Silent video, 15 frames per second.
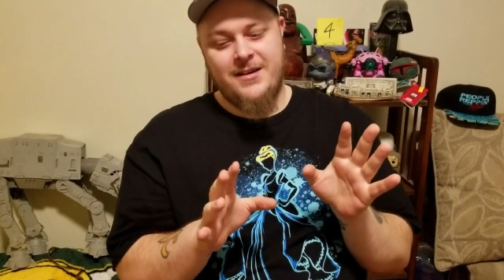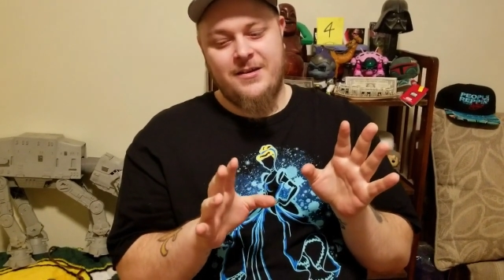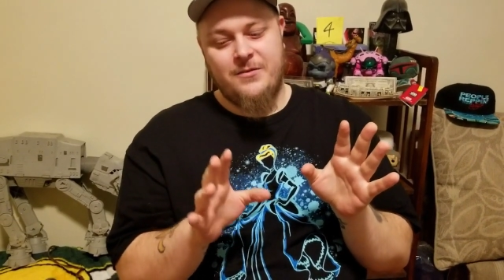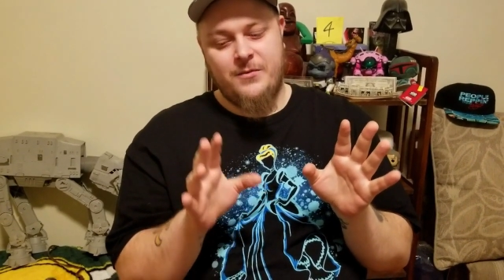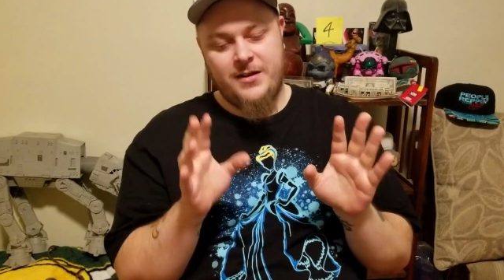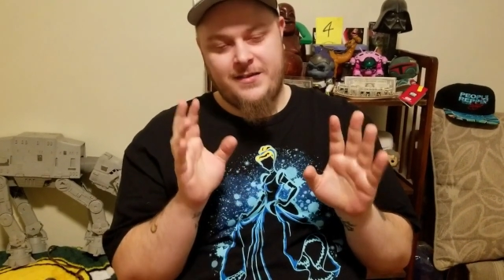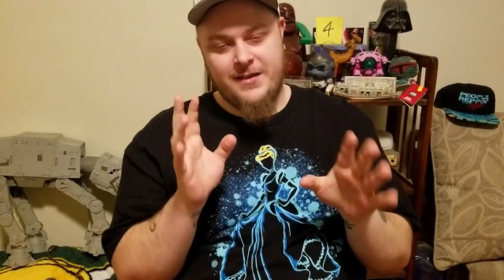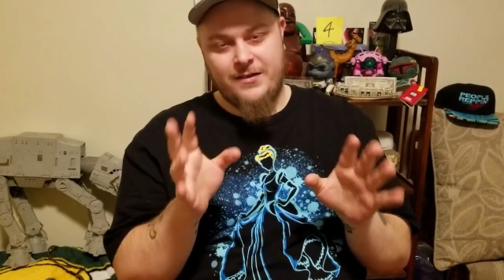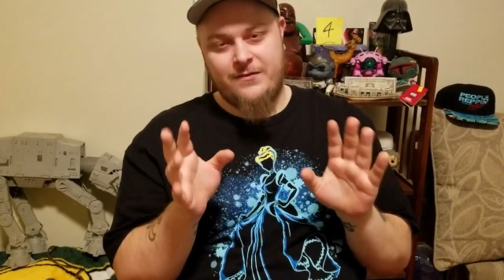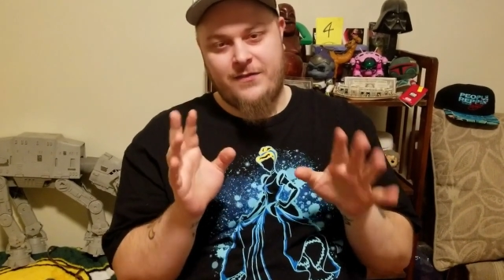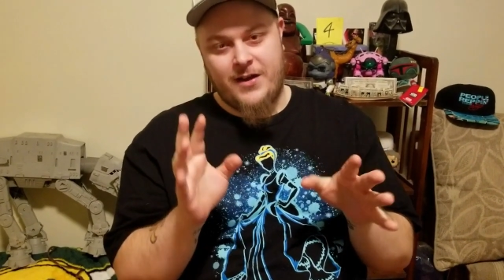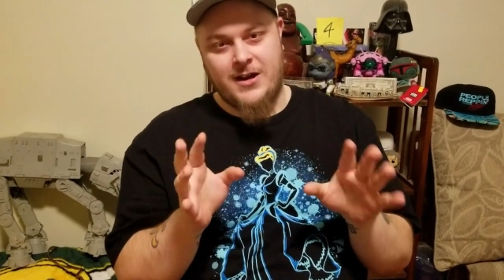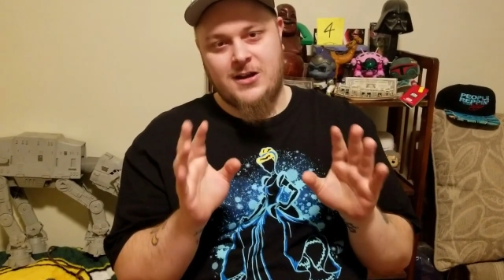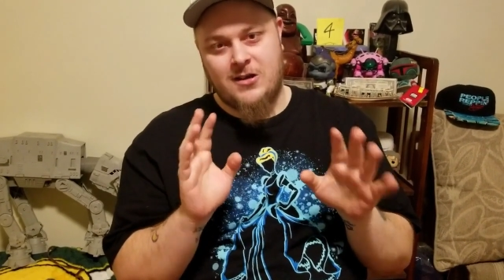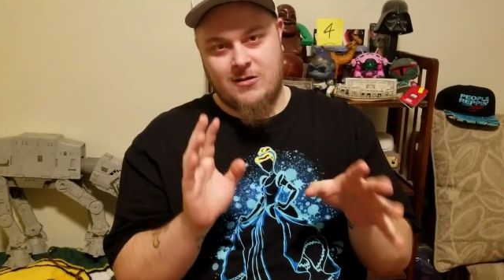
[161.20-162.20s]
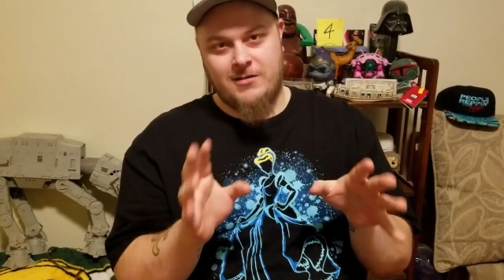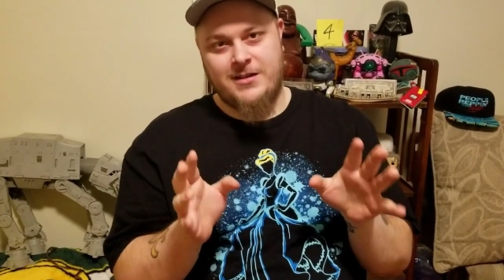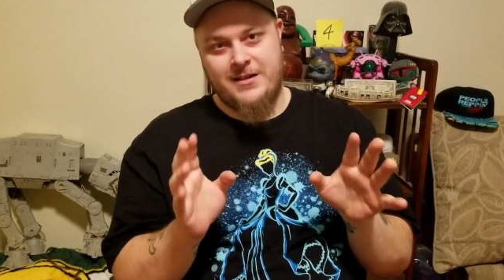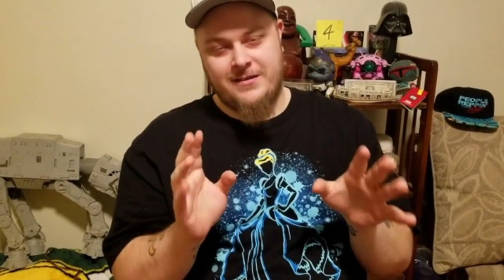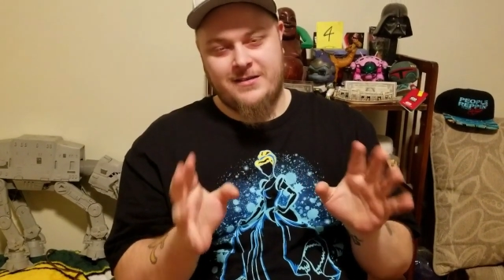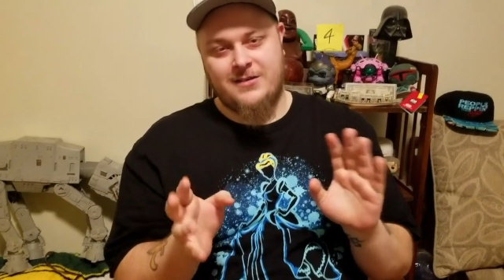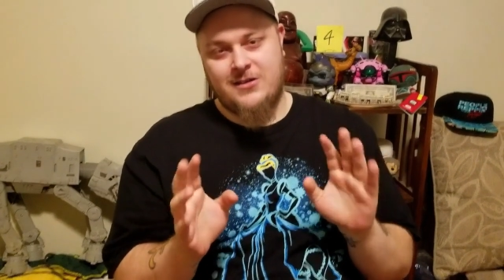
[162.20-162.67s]
we did find
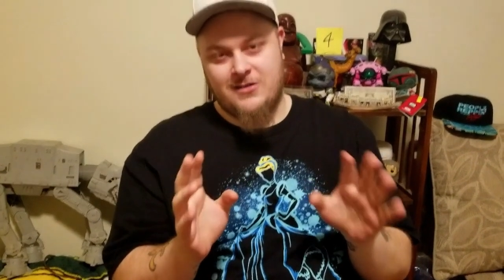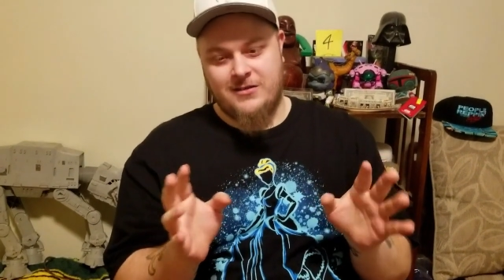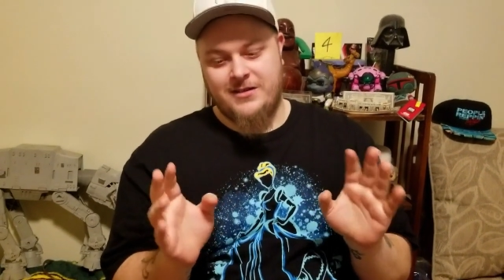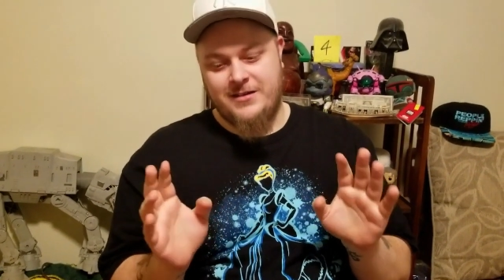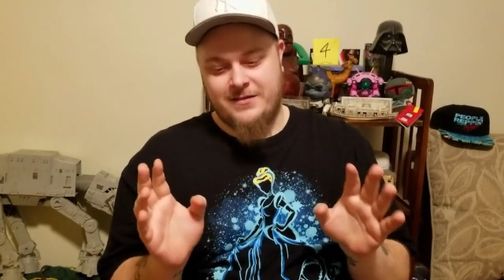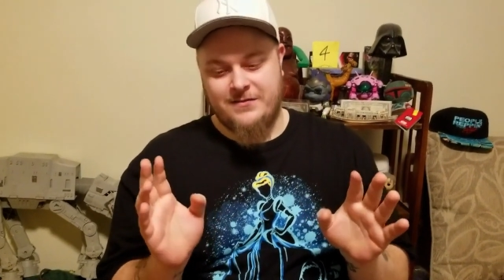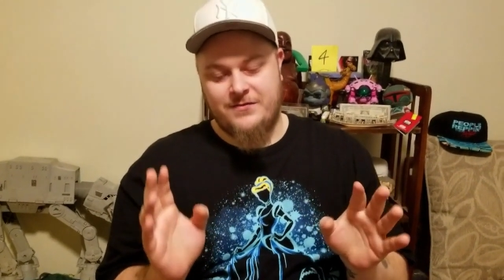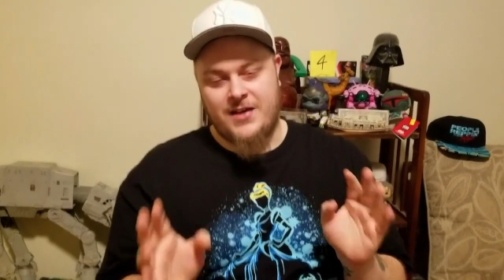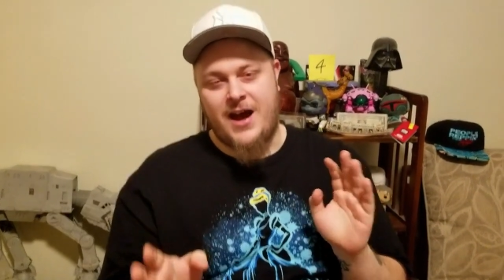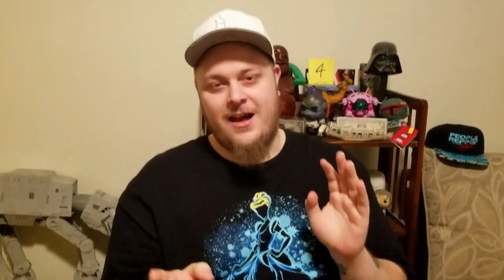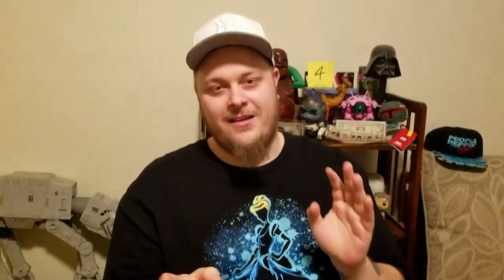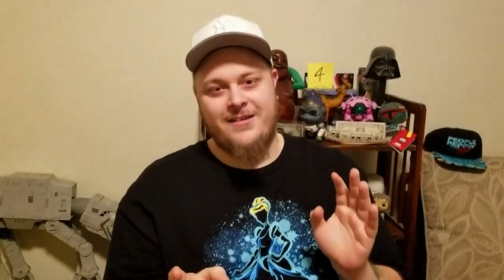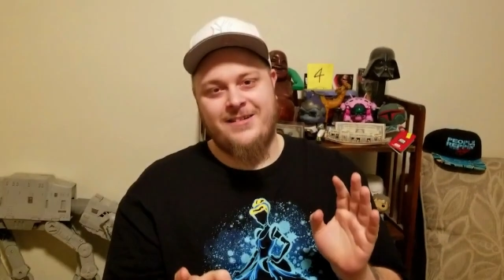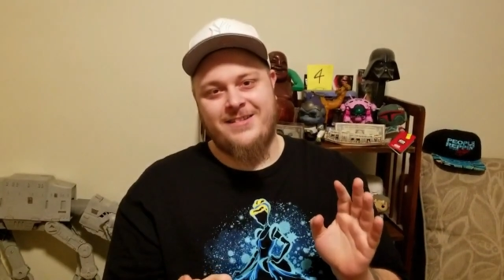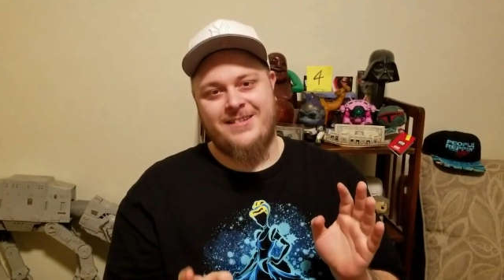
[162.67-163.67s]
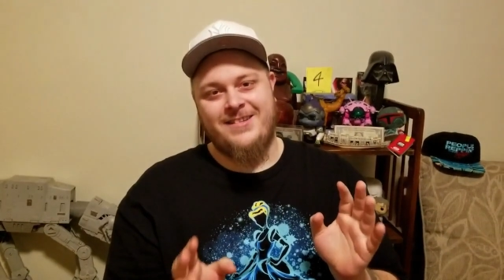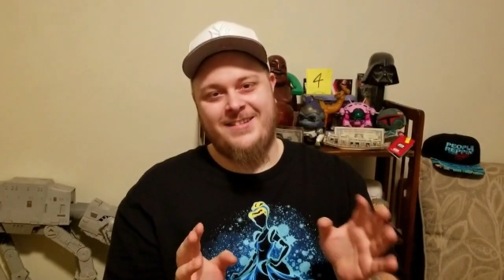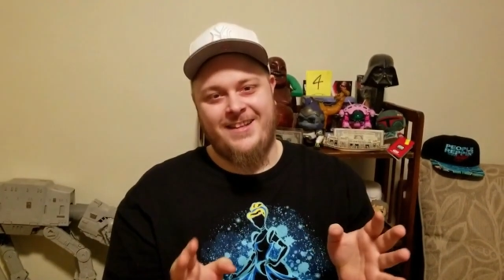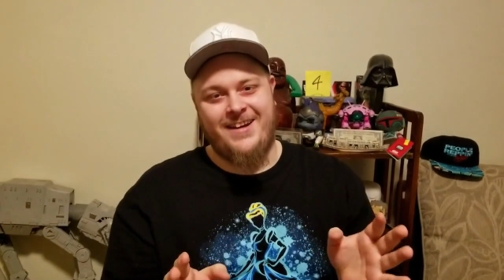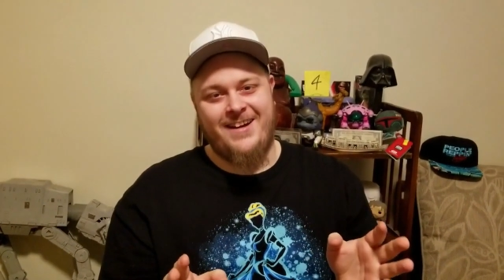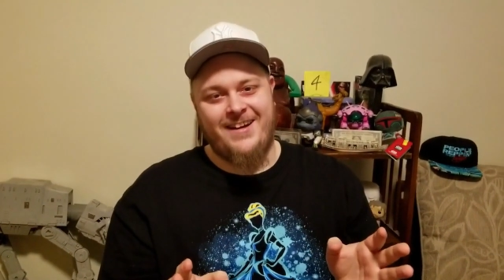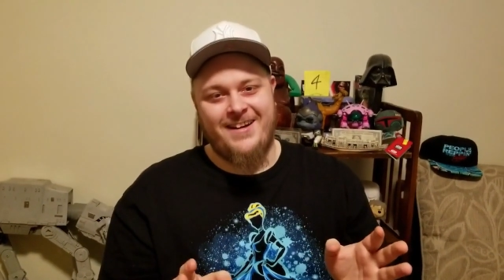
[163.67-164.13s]
trillions and trillions of dollars in
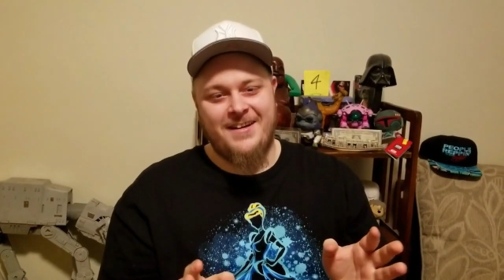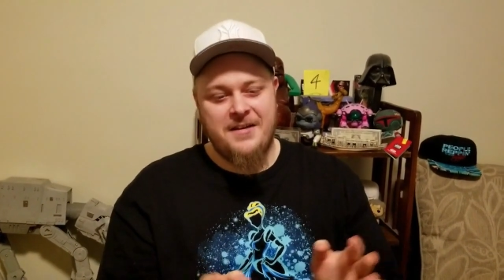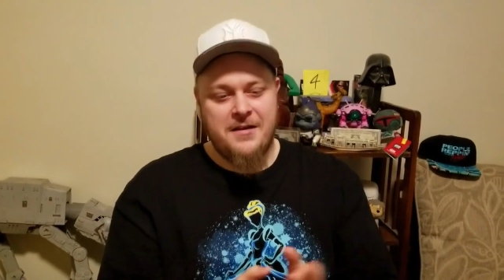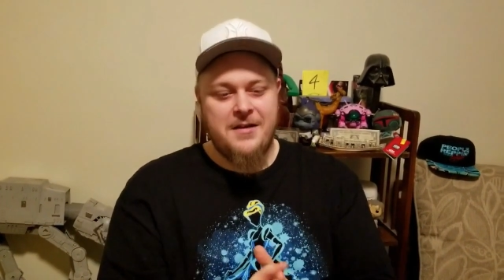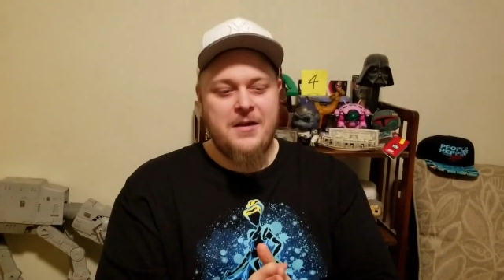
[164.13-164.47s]
there,